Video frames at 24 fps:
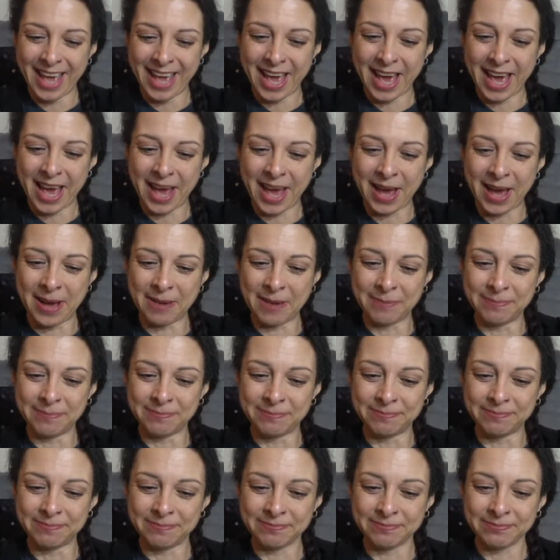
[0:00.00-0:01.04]

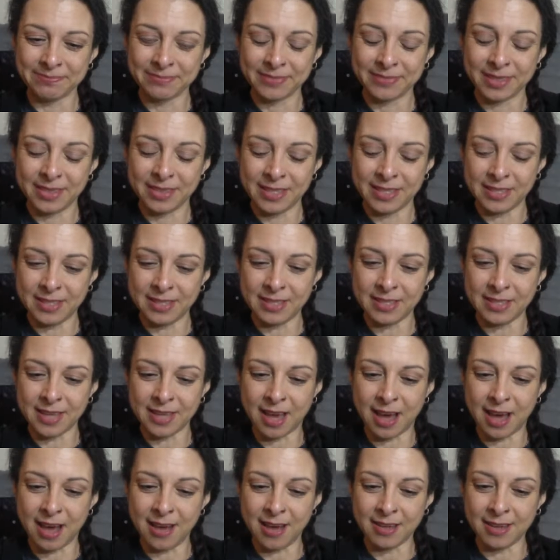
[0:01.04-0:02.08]
Um this is
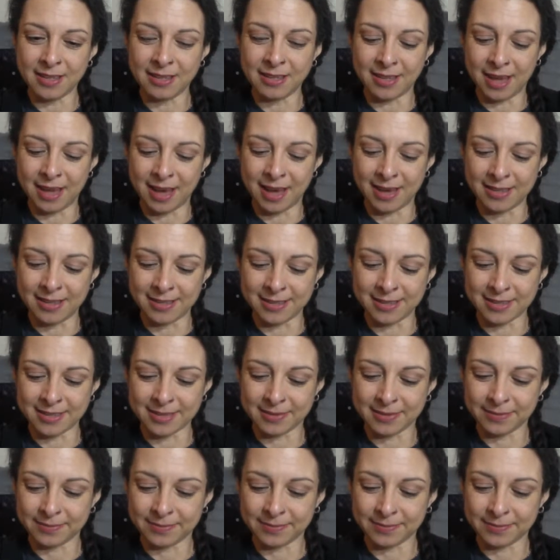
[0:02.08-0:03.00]
Hagalaz.